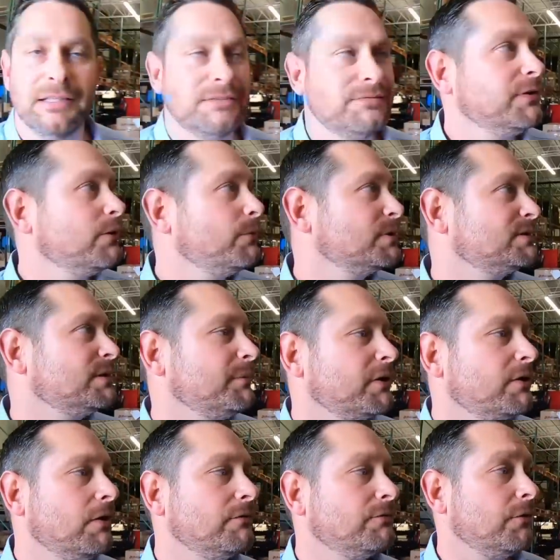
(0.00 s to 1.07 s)
it's filled with something
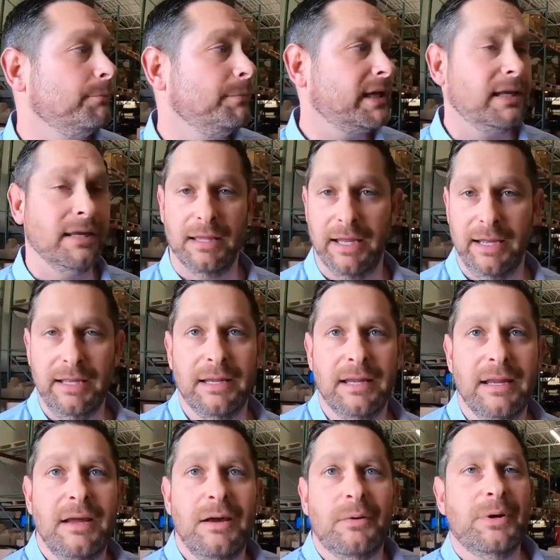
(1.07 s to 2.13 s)
called vermiculite,
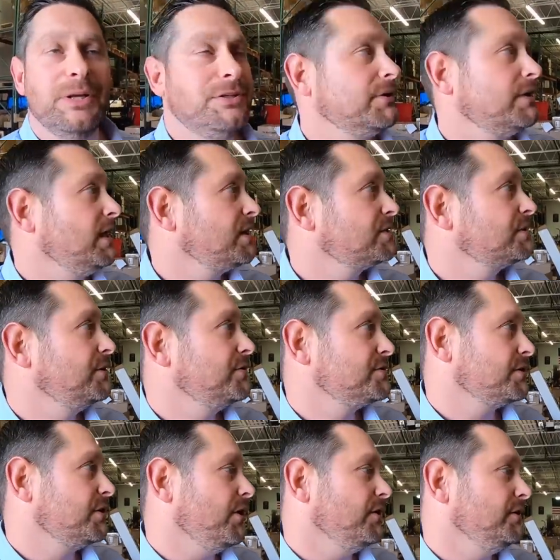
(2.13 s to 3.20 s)
which you can actually use
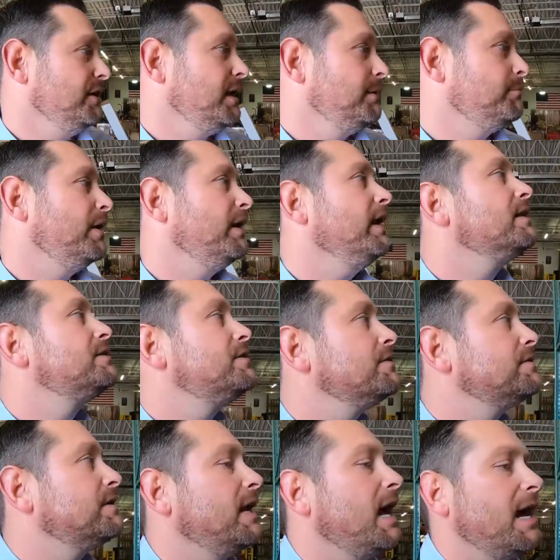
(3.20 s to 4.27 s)
in gardening, but it's
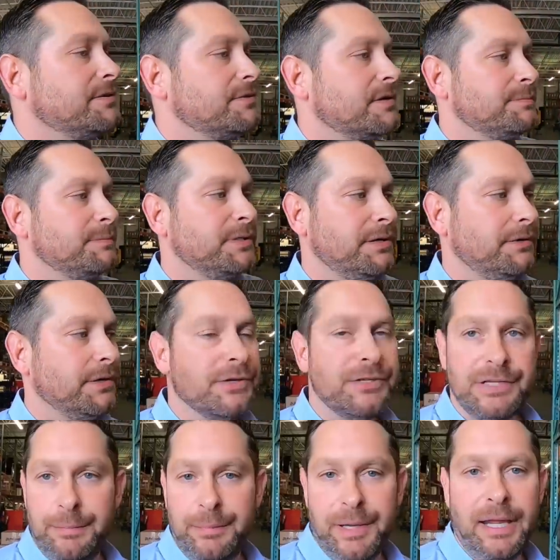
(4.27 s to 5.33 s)
used in hazardous material
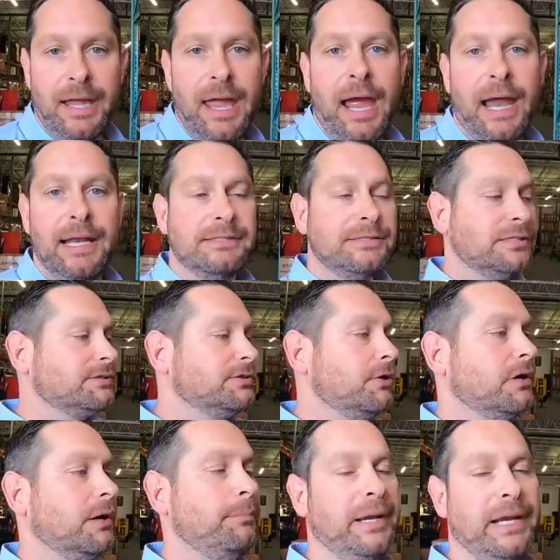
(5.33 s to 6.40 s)
shipping and it's to
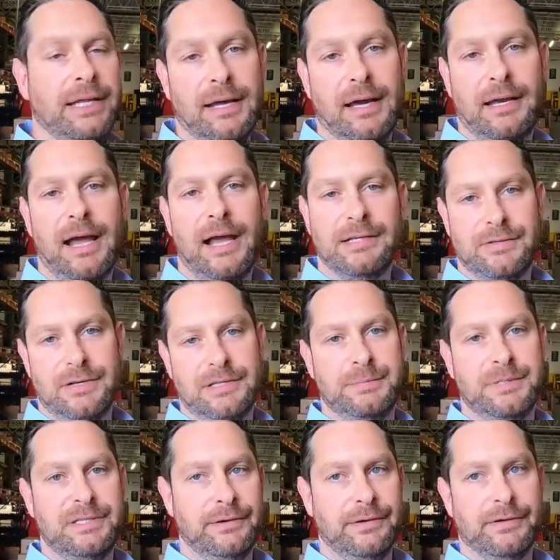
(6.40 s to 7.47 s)
soak up any kind of hazardous
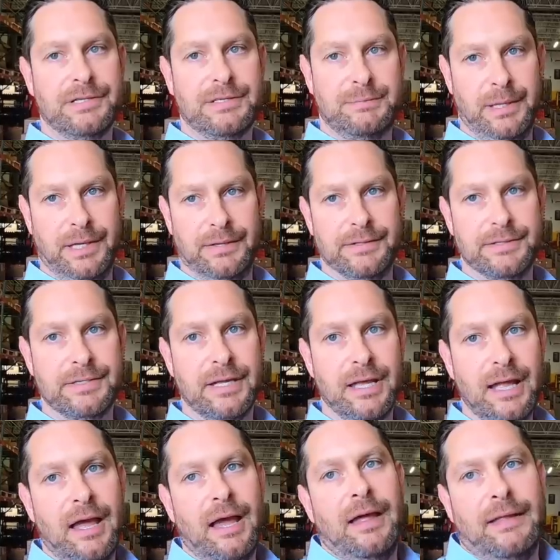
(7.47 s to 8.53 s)
material spills.
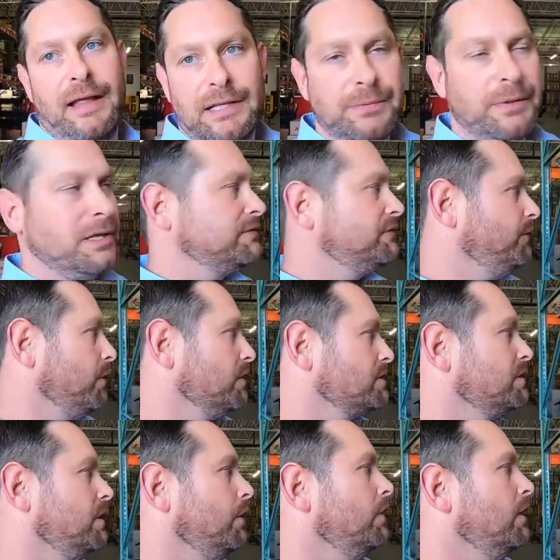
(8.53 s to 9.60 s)
That's what it's for.
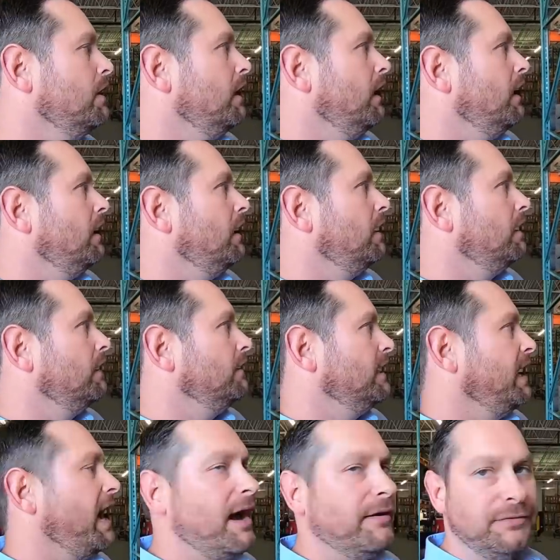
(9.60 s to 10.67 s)
So uh,
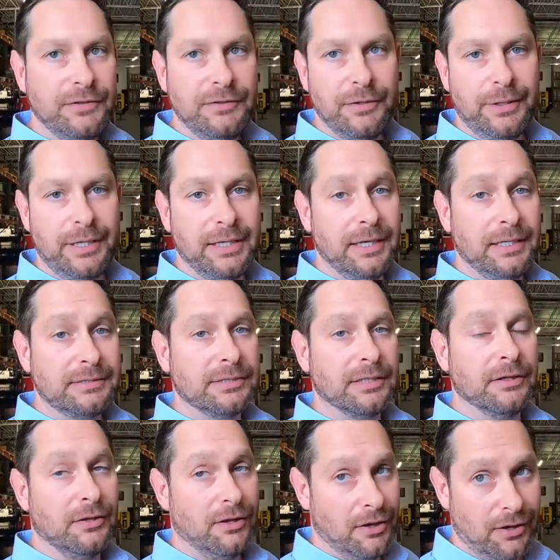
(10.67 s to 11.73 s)
you have to do it. It's the
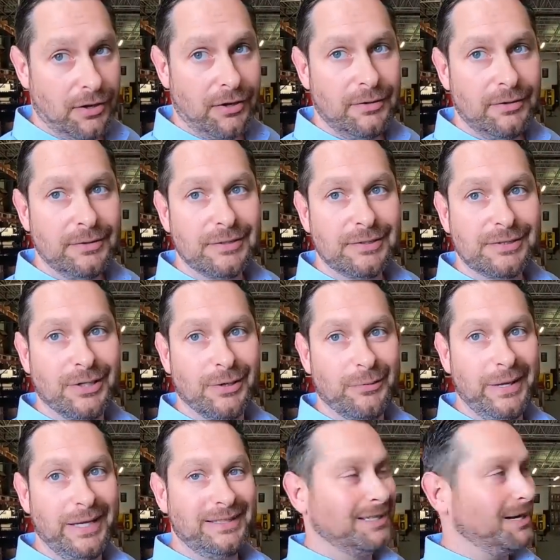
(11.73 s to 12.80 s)
law. So
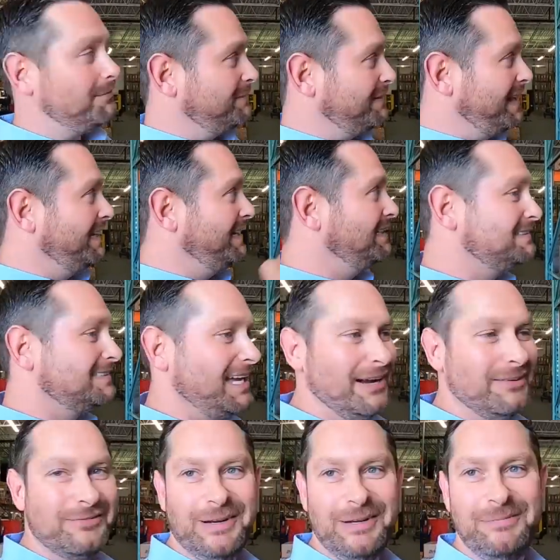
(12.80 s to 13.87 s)
we dump that into
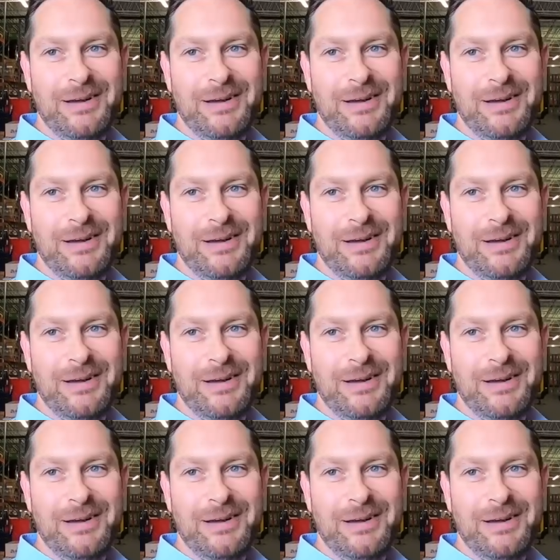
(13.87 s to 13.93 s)
every